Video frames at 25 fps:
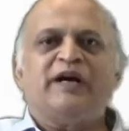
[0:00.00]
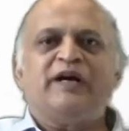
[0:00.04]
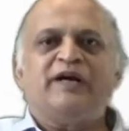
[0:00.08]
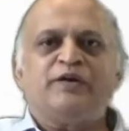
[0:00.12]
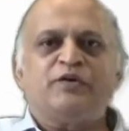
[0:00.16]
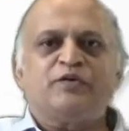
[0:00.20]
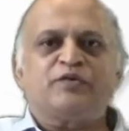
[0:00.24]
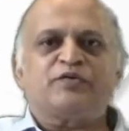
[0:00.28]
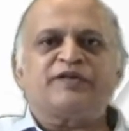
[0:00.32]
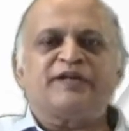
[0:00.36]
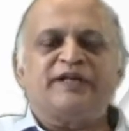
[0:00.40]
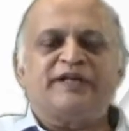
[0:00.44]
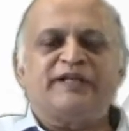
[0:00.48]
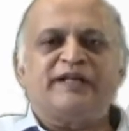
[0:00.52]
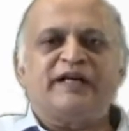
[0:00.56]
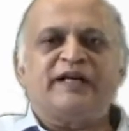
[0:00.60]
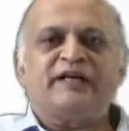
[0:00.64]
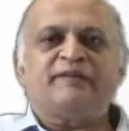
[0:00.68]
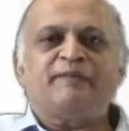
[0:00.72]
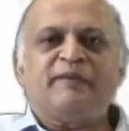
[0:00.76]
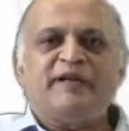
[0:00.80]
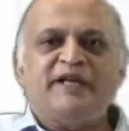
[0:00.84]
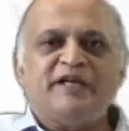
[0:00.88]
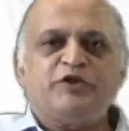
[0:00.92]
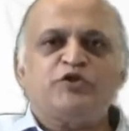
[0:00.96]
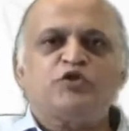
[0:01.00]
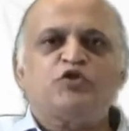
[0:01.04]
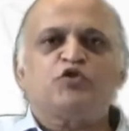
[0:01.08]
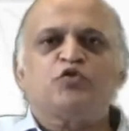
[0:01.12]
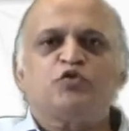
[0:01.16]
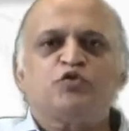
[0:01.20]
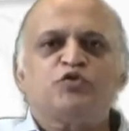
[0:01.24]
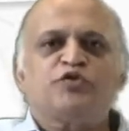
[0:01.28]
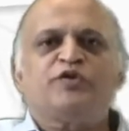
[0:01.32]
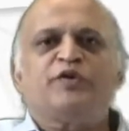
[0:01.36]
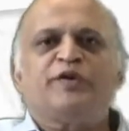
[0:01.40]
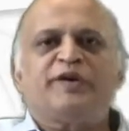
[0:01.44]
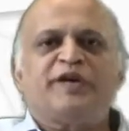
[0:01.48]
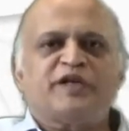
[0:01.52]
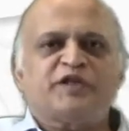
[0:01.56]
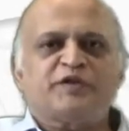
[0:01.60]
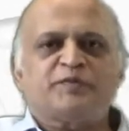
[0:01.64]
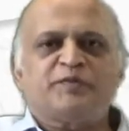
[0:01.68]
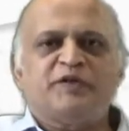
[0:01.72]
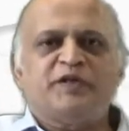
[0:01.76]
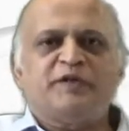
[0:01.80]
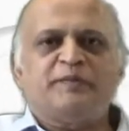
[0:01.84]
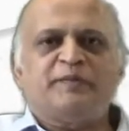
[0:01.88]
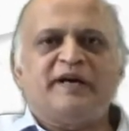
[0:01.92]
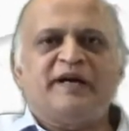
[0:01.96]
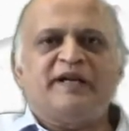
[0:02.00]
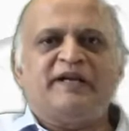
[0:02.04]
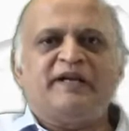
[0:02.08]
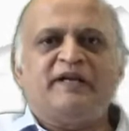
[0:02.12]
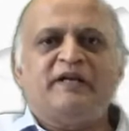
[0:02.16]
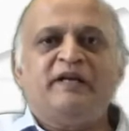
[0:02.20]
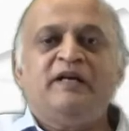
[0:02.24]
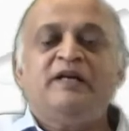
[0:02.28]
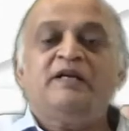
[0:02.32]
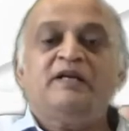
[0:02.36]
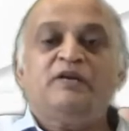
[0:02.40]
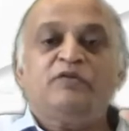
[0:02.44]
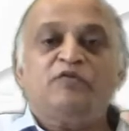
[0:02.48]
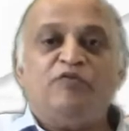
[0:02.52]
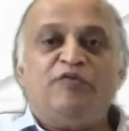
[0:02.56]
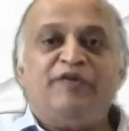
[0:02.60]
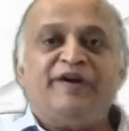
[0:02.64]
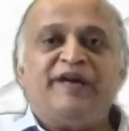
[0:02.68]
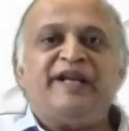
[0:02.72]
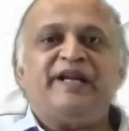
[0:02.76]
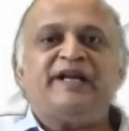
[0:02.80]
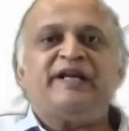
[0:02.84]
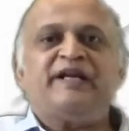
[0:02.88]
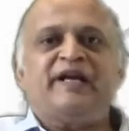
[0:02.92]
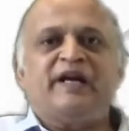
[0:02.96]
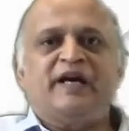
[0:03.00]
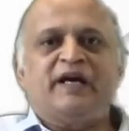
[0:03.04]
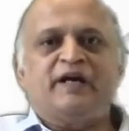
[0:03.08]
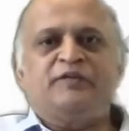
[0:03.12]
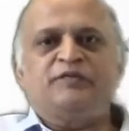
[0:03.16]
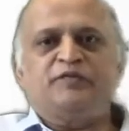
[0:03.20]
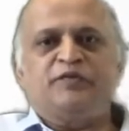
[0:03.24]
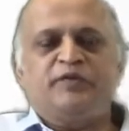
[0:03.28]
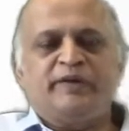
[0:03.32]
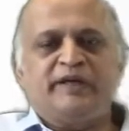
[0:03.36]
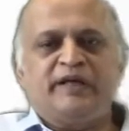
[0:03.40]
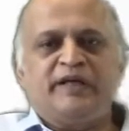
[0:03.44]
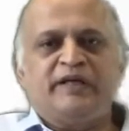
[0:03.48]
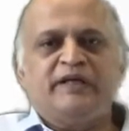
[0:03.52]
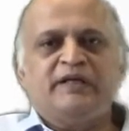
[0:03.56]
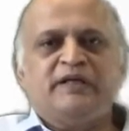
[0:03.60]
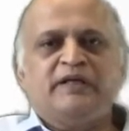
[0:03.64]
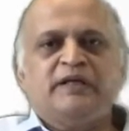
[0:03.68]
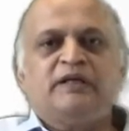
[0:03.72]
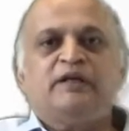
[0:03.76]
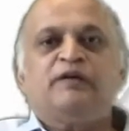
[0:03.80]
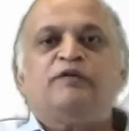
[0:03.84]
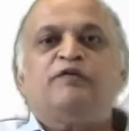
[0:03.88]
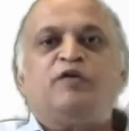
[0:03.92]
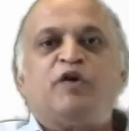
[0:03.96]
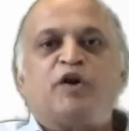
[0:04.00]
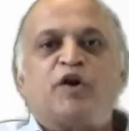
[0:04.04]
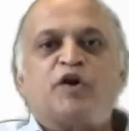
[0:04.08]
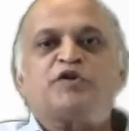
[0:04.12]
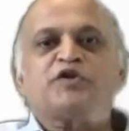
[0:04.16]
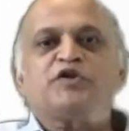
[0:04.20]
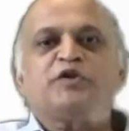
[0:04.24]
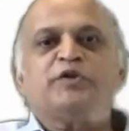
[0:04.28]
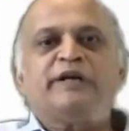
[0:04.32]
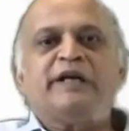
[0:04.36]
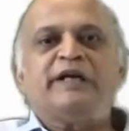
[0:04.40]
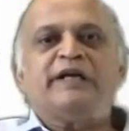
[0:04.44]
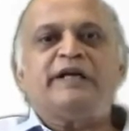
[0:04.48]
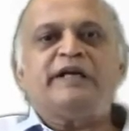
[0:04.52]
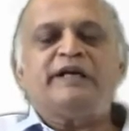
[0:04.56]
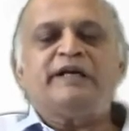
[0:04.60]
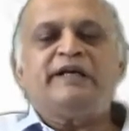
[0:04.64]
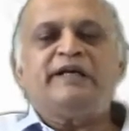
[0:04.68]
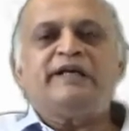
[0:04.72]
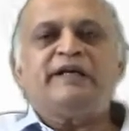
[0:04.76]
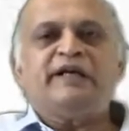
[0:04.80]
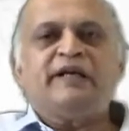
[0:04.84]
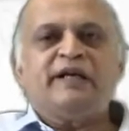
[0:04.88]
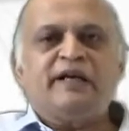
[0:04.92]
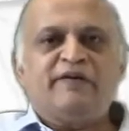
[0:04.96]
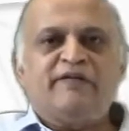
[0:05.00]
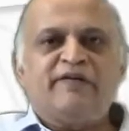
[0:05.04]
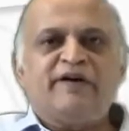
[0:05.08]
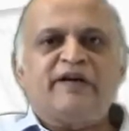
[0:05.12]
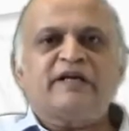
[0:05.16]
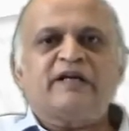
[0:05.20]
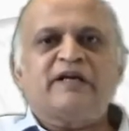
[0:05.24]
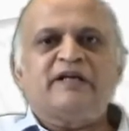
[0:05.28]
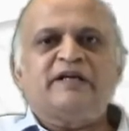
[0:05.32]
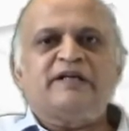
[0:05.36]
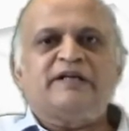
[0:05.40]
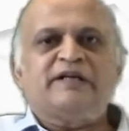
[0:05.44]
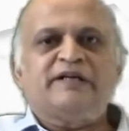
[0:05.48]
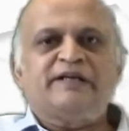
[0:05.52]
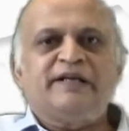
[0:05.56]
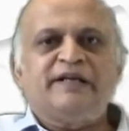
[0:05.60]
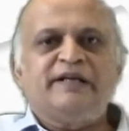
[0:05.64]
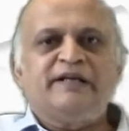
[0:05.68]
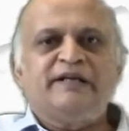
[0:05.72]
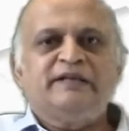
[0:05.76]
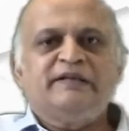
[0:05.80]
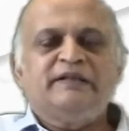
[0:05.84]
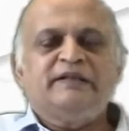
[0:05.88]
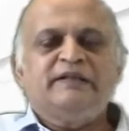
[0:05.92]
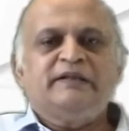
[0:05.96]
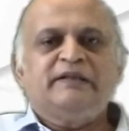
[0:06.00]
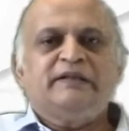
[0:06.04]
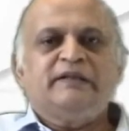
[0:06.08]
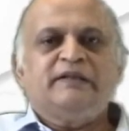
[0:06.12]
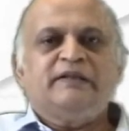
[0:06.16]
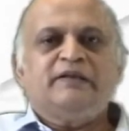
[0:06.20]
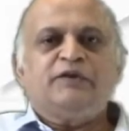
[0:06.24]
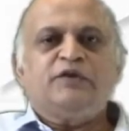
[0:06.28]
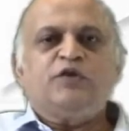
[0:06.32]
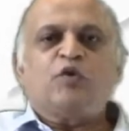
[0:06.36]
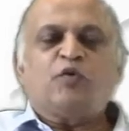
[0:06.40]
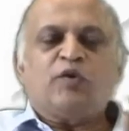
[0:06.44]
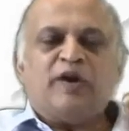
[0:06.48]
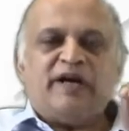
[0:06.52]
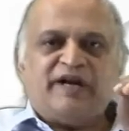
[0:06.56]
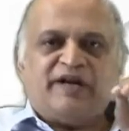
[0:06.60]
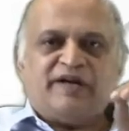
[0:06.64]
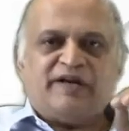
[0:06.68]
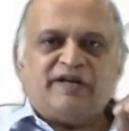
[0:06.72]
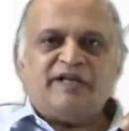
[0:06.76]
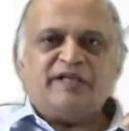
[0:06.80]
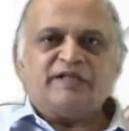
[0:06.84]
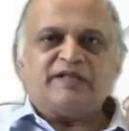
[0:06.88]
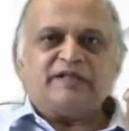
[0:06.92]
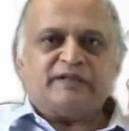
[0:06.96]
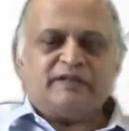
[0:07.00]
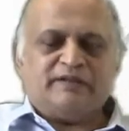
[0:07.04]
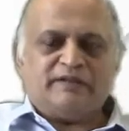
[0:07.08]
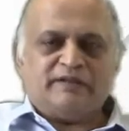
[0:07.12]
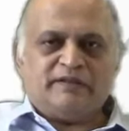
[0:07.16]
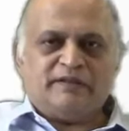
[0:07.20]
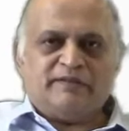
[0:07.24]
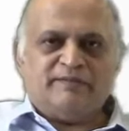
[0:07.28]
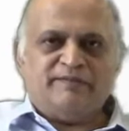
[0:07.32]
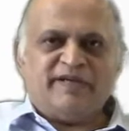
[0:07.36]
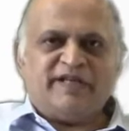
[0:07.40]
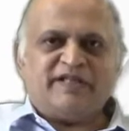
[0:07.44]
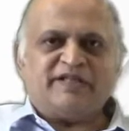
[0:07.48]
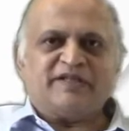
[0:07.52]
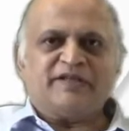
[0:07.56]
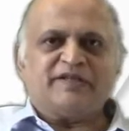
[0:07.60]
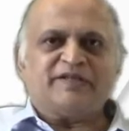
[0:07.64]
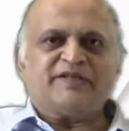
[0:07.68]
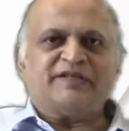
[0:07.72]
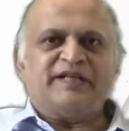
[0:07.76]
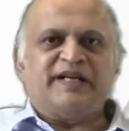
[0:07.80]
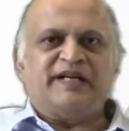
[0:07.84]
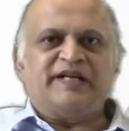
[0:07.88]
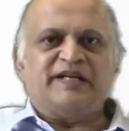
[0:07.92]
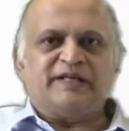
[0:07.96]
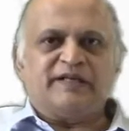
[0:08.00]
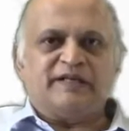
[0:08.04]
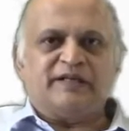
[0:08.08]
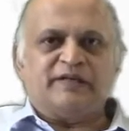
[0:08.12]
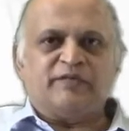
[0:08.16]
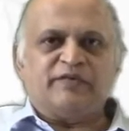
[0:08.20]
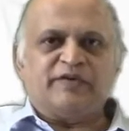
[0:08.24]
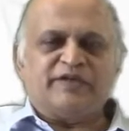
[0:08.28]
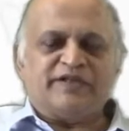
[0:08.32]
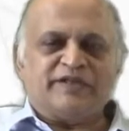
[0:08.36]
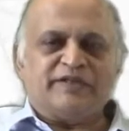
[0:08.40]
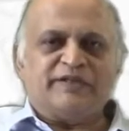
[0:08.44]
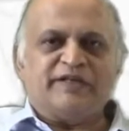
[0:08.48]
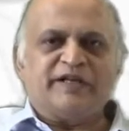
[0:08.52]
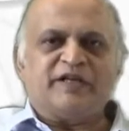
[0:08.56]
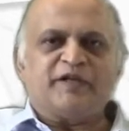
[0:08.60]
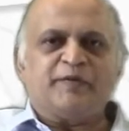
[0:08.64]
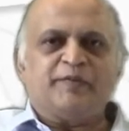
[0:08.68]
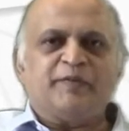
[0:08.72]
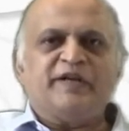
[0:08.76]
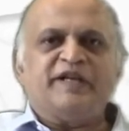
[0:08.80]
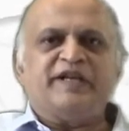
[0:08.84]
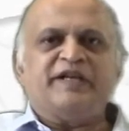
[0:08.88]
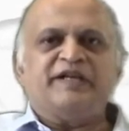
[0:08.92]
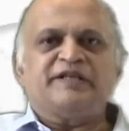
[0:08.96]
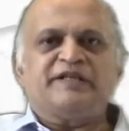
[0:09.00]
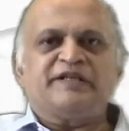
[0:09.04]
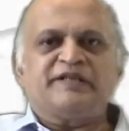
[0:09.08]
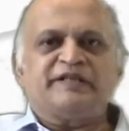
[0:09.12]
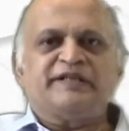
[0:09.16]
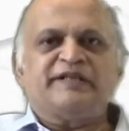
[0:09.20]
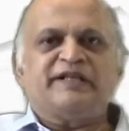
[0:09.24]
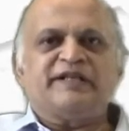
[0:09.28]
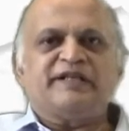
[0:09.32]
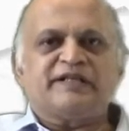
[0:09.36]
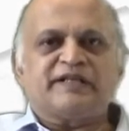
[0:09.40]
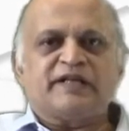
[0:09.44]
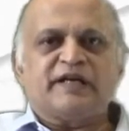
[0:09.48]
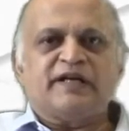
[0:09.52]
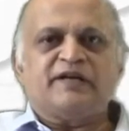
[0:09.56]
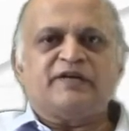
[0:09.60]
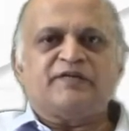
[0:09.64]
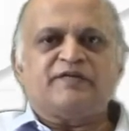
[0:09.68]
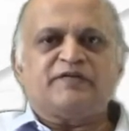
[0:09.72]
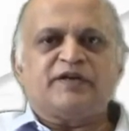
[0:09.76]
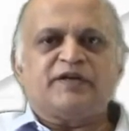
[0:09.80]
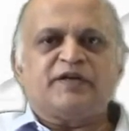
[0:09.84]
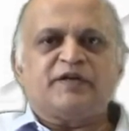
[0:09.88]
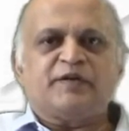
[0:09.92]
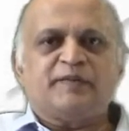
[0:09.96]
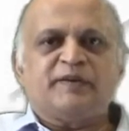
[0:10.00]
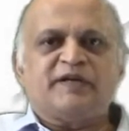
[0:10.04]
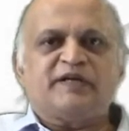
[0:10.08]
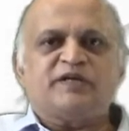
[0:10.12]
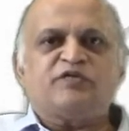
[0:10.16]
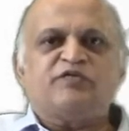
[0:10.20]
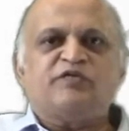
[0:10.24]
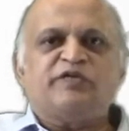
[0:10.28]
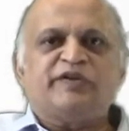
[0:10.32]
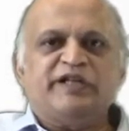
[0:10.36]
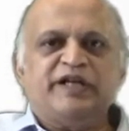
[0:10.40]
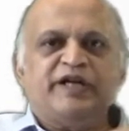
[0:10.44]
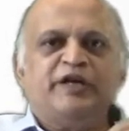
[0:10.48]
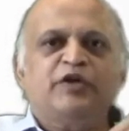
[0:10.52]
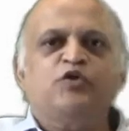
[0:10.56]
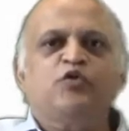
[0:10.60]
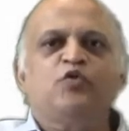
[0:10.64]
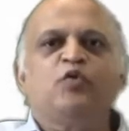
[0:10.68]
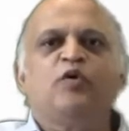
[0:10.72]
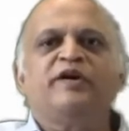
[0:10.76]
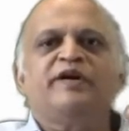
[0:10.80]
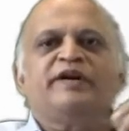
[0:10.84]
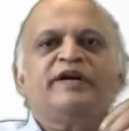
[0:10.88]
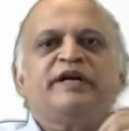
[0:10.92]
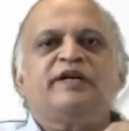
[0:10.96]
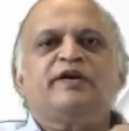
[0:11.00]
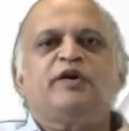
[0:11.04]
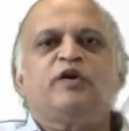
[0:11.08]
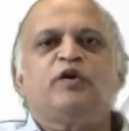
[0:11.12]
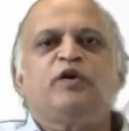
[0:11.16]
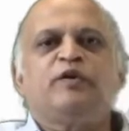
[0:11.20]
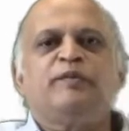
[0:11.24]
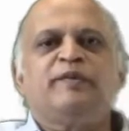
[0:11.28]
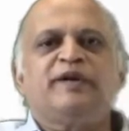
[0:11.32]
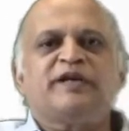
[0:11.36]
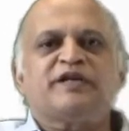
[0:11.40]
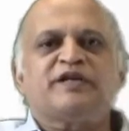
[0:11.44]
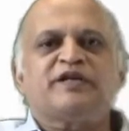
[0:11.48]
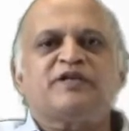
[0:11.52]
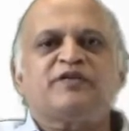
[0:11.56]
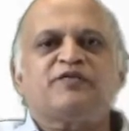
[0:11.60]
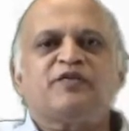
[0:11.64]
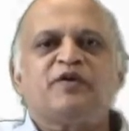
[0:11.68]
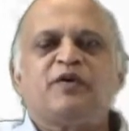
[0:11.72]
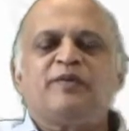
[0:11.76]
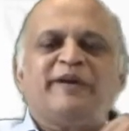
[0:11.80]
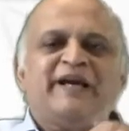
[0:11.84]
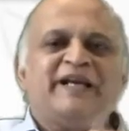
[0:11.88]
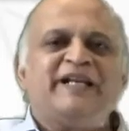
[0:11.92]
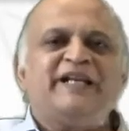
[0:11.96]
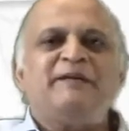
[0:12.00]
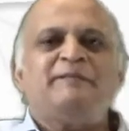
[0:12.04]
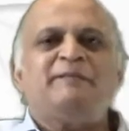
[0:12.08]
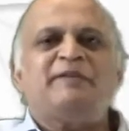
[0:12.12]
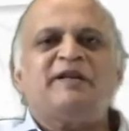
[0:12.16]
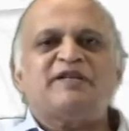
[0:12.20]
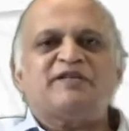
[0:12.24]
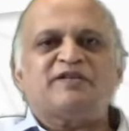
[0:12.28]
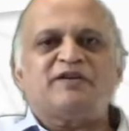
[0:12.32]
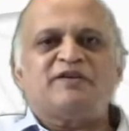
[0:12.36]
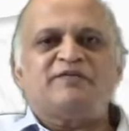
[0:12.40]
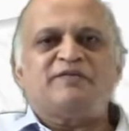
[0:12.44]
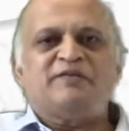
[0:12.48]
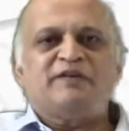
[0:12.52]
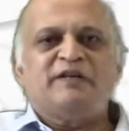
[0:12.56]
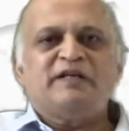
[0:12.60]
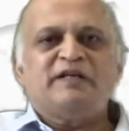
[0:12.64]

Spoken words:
you say that please choose your expert panel very carefully. Fortunately, in our country, you can reach a major center which is experienced in these kind of treatments within 200 kilometers from any place of